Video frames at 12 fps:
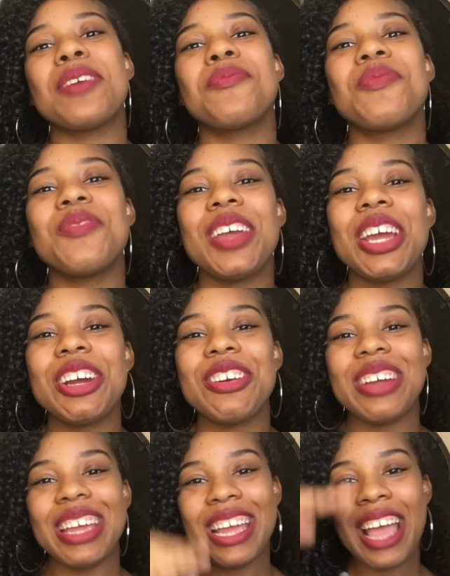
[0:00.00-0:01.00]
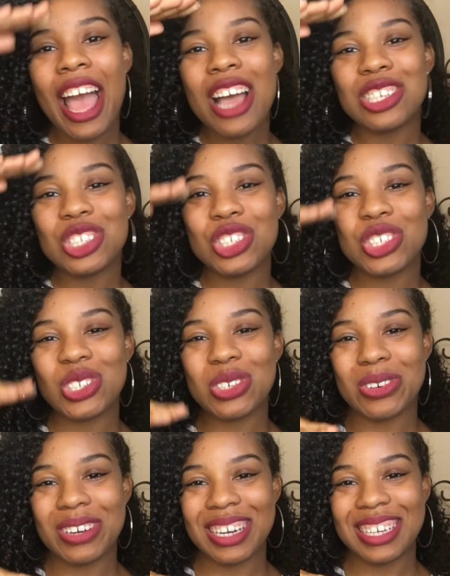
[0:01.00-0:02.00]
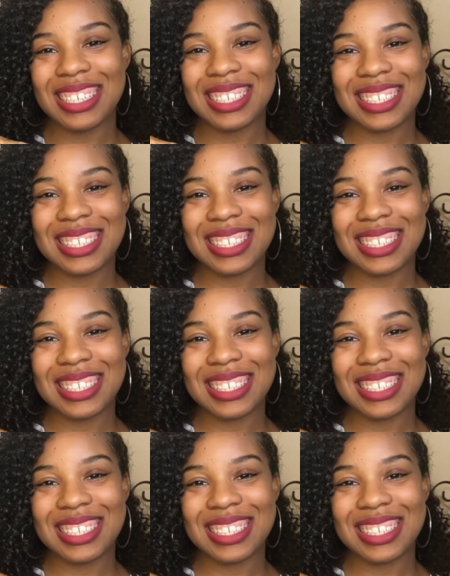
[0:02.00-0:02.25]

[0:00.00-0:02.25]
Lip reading: am very short.